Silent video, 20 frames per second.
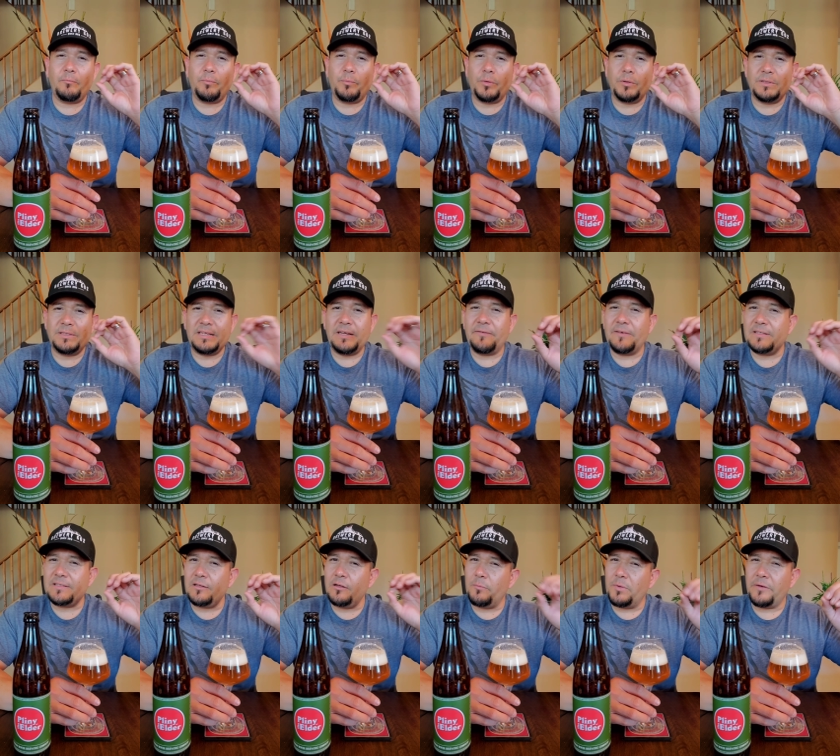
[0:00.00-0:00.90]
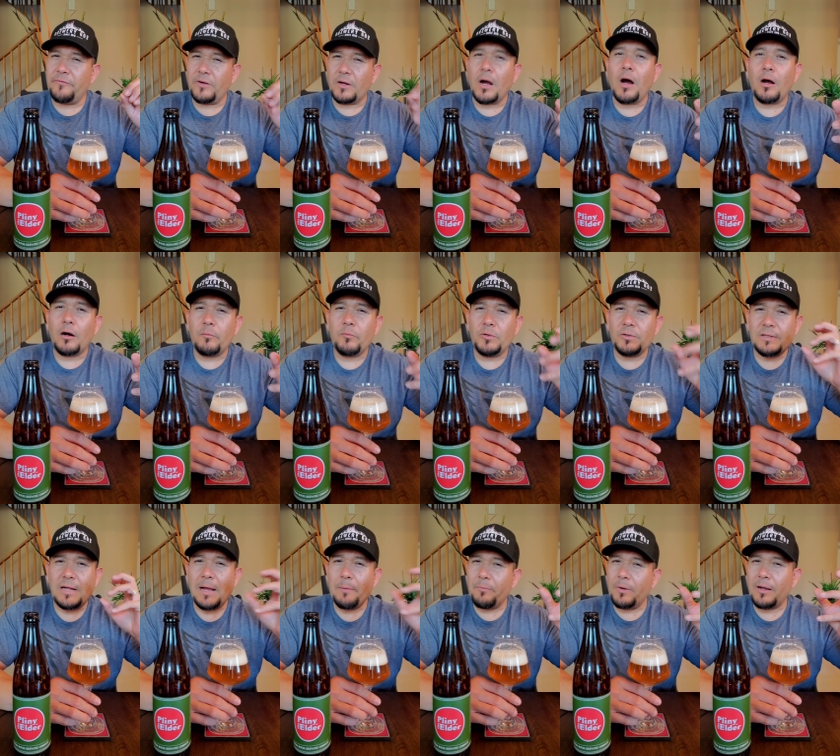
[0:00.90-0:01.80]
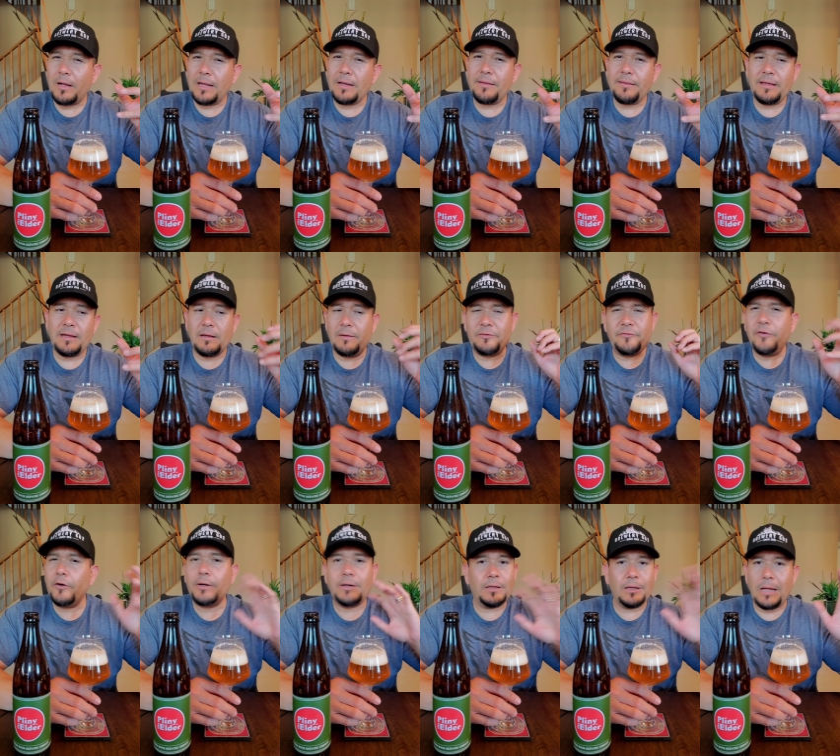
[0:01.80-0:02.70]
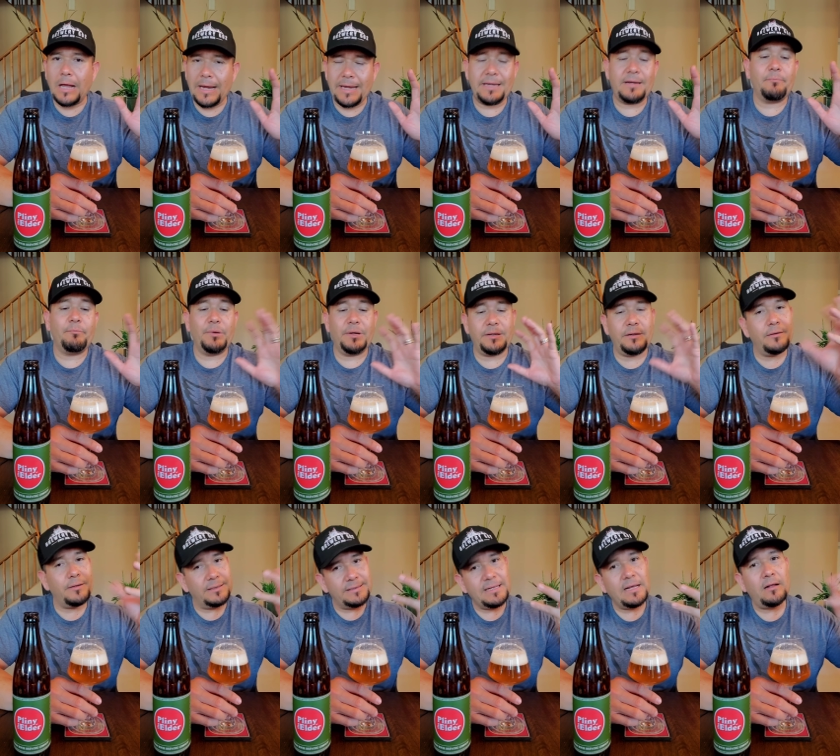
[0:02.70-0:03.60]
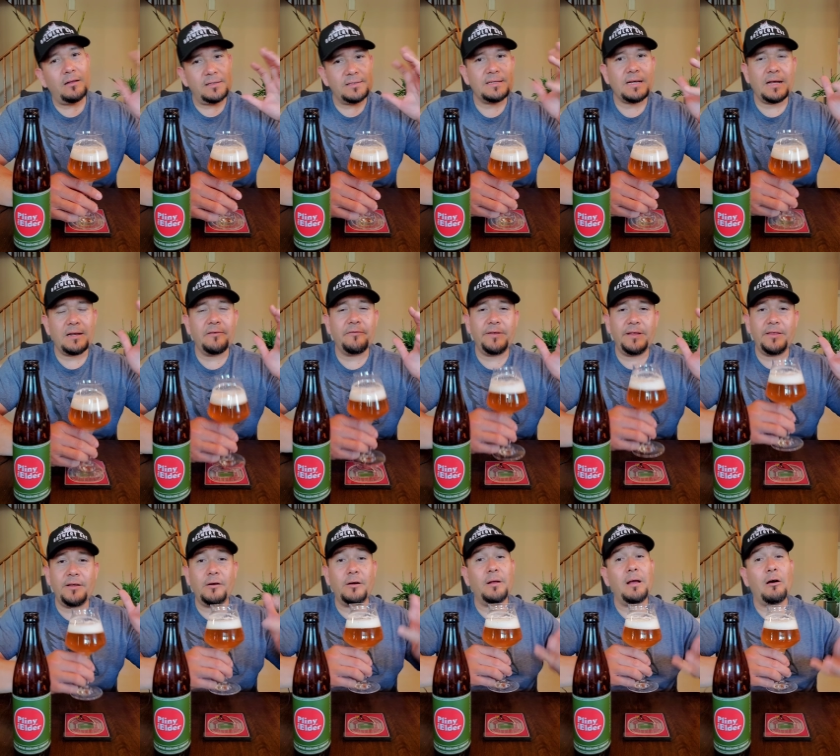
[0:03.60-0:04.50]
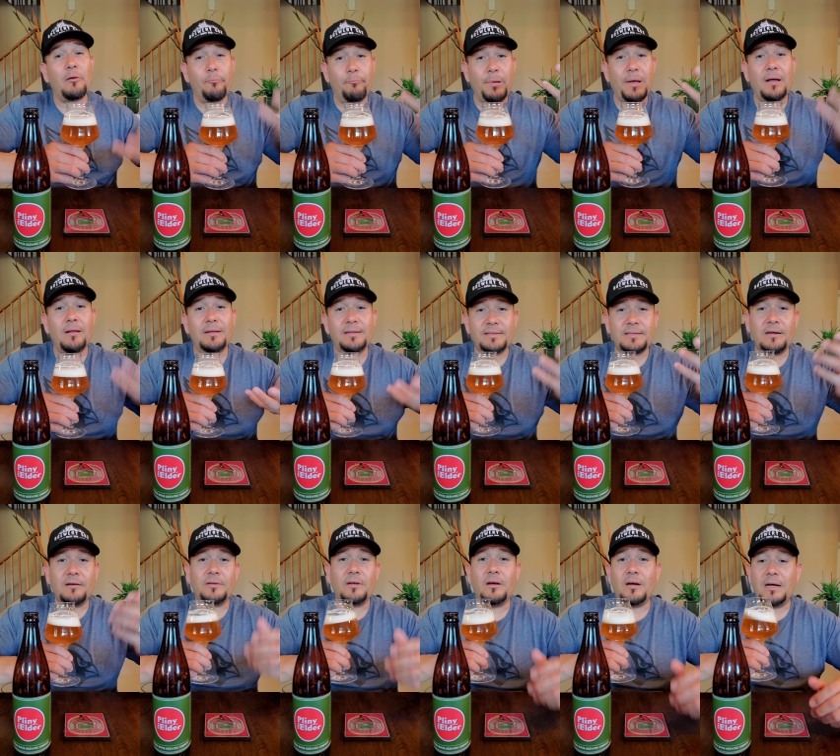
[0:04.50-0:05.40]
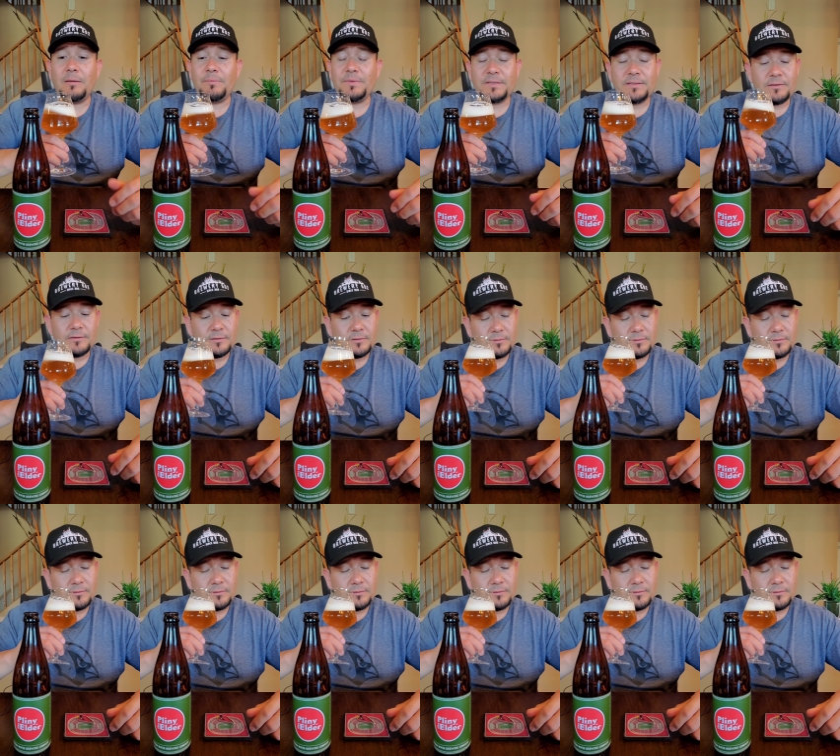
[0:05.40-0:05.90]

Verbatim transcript: perceived as a little bit of a caramel kind of thing. It's very light, but you could tell it's kind of in there to help balance out the hops.